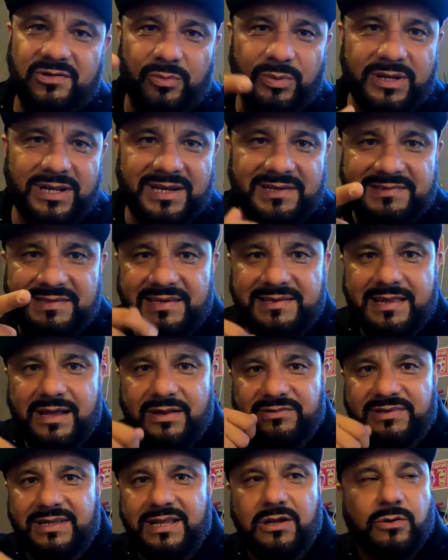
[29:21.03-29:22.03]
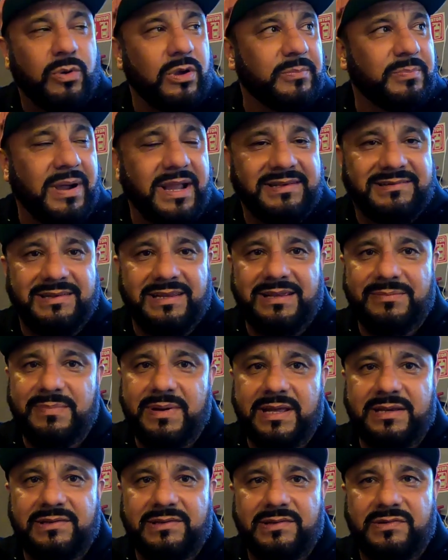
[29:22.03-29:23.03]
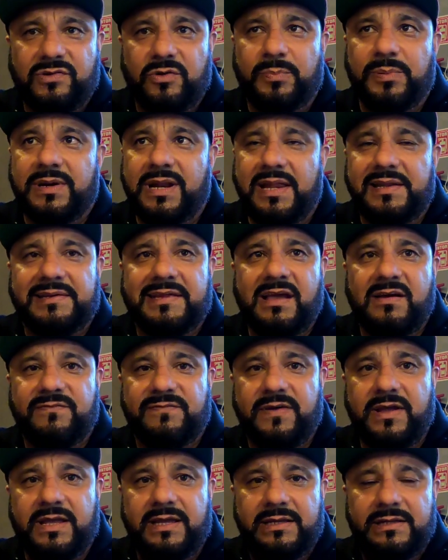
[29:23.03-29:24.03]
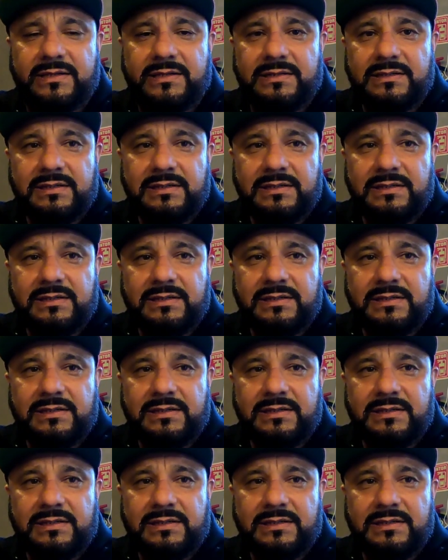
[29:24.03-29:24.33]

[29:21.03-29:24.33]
So we're gonna sit down and take a quick bite to eat, man. Super nice cafe.